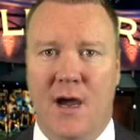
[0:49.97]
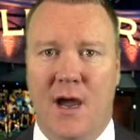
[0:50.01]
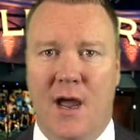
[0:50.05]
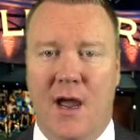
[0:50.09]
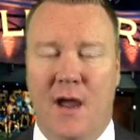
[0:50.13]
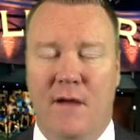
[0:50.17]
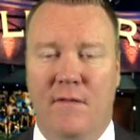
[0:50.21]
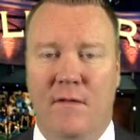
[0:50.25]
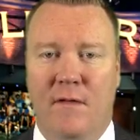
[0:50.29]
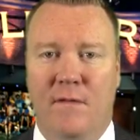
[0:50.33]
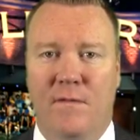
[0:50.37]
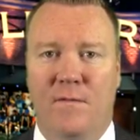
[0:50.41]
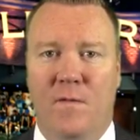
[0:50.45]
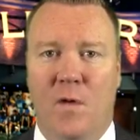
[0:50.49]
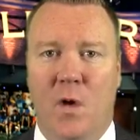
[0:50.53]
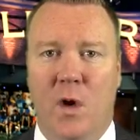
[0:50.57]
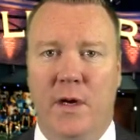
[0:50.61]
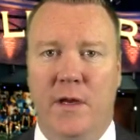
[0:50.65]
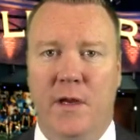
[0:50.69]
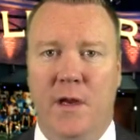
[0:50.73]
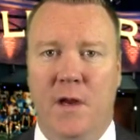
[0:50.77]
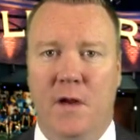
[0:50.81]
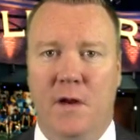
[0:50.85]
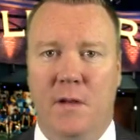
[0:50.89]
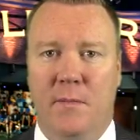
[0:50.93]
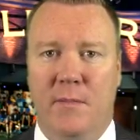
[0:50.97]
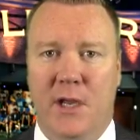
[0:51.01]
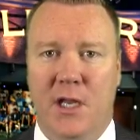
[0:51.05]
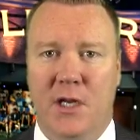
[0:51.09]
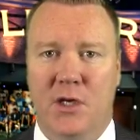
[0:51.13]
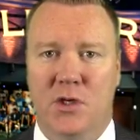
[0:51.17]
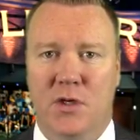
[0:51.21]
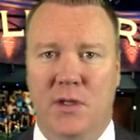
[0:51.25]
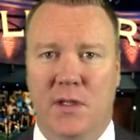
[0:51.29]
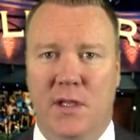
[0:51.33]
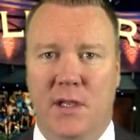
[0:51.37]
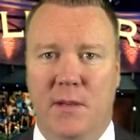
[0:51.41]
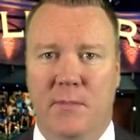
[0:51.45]
I have a 4-unit
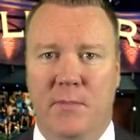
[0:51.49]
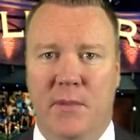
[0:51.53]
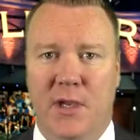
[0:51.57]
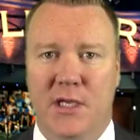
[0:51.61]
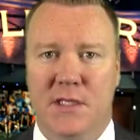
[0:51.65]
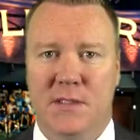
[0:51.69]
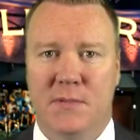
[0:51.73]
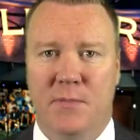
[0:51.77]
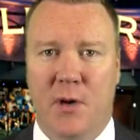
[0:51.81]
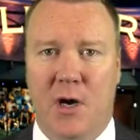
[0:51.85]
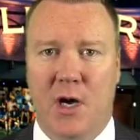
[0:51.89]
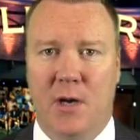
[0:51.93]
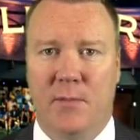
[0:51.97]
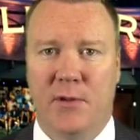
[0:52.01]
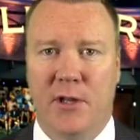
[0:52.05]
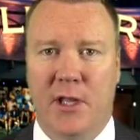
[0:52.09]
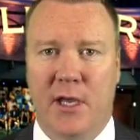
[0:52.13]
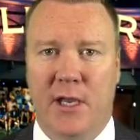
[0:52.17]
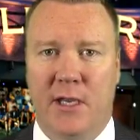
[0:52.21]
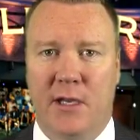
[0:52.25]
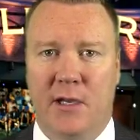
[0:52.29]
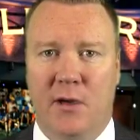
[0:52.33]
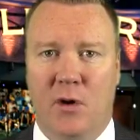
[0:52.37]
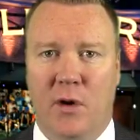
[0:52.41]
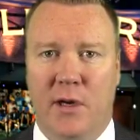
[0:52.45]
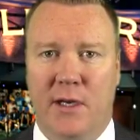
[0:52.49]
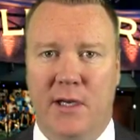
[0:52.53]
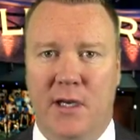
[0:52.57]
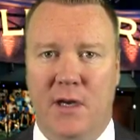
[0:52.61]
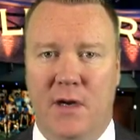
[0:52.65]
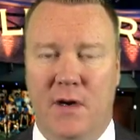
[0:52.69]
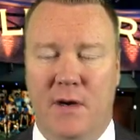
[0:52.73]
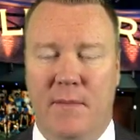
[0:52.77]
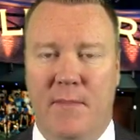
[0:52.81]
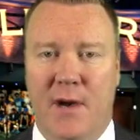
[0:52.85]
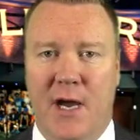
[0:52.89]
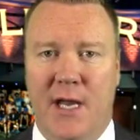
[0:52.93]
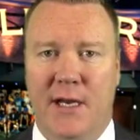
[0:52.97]
Major League Baseball play going
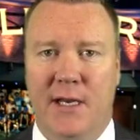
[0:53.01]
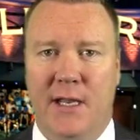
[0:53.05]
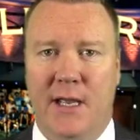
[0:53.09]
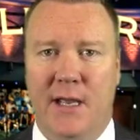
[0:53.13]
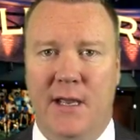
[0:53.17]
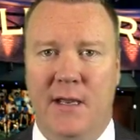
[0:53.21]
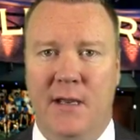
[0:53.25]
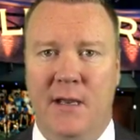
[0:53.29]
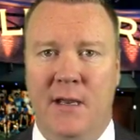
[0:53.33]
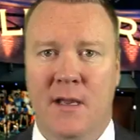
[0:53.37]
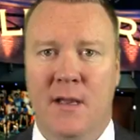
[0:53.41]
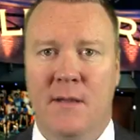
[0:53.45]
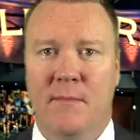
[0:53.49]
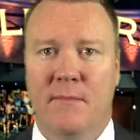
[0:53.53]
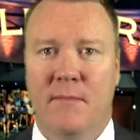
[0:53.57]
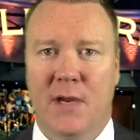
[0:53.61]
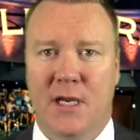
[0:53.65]
here Monday.